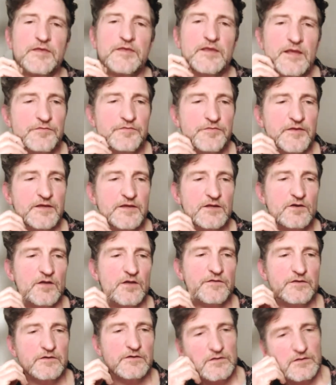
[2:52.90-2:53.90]
and I think
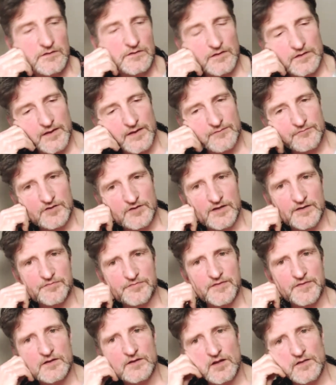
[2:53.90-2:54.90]

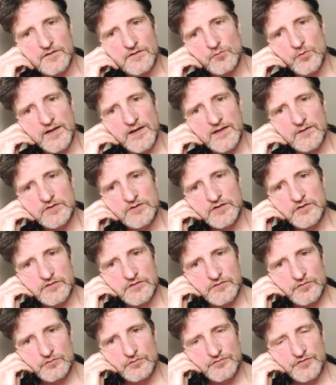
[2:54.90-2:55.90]
another way you
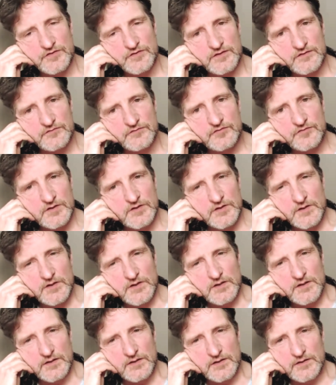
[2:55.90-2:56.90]
can use it is
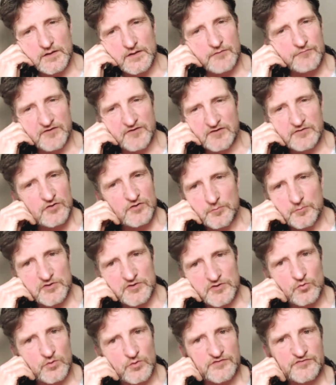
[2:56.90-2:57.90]
a very
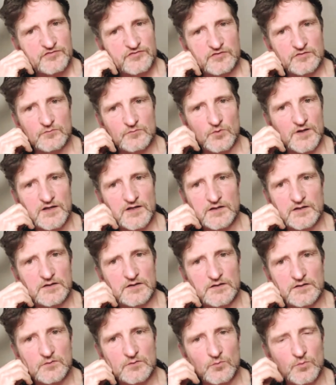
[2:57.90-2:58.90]
common question
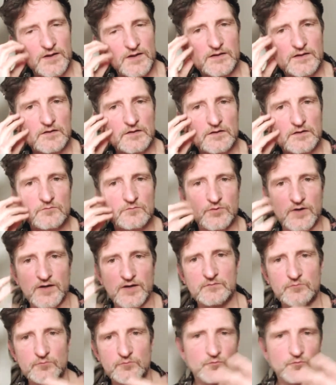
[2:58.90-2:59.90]
while
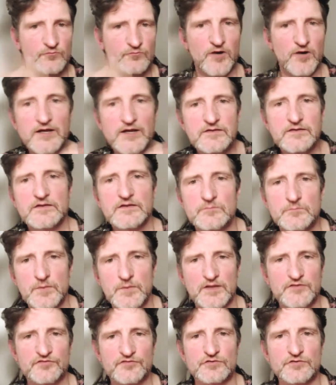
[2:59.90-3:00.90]
writing
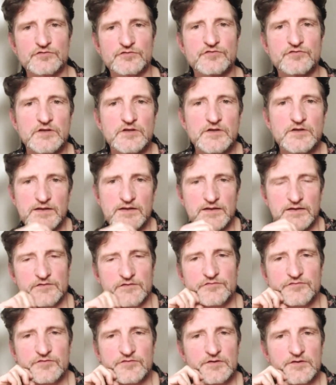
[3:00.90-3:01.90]
measures
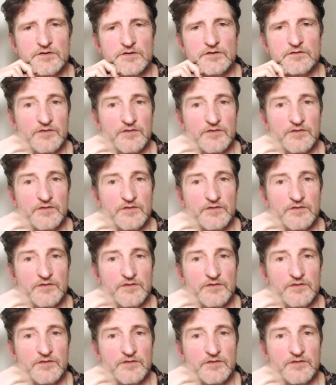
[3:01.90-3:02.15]
is